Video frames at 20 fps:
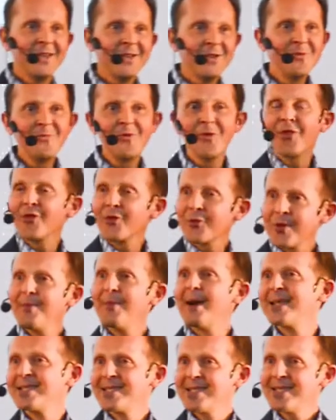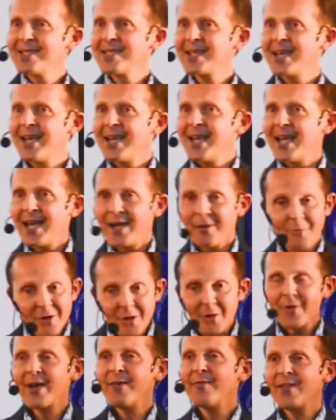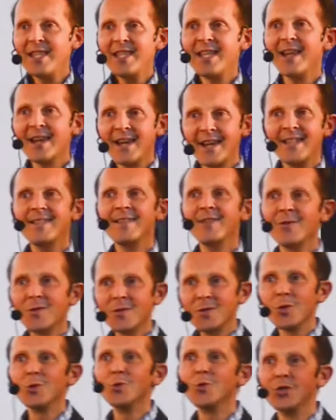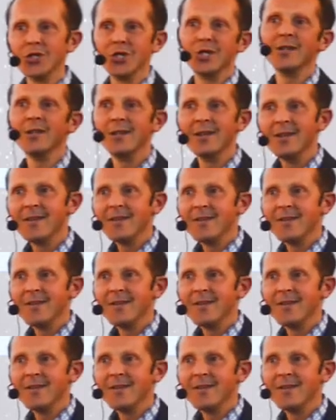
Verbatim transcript: You put three masses, and we don't have any analytical solution.